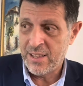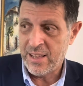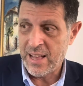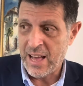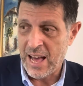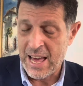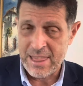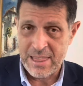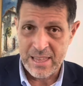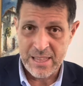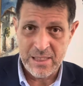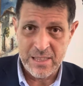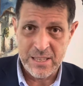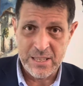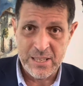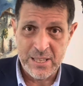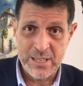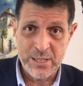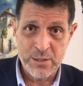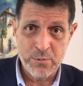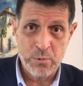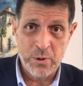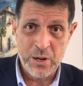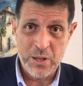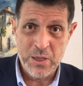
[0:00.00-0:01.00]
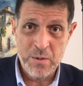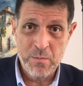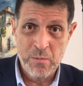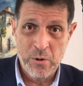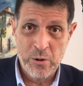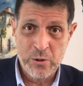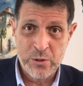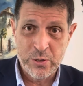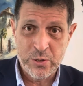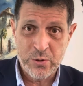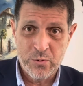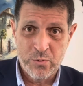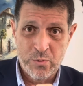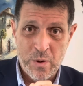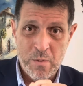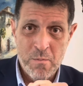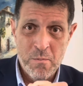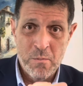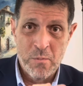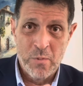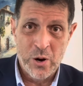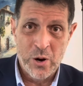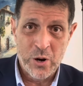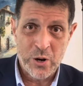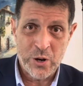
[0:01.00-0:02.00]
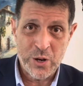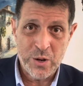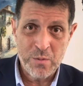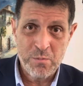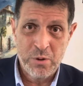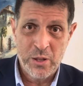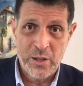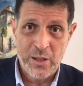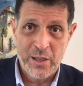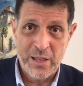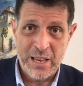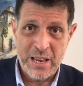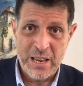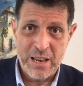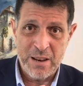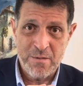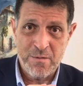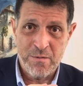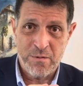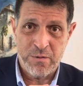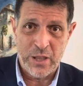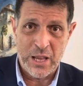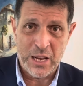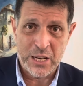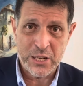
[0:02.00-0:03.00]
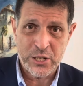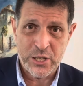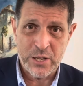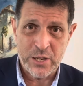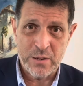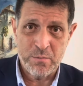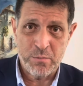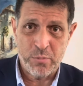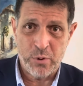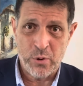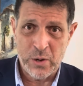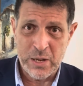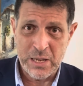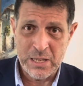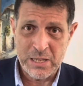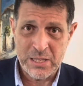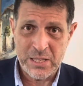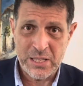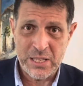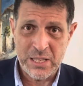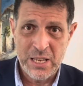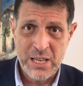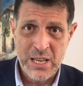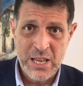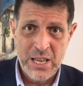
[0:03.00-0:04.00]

I think this is one of the most remarkable inflection points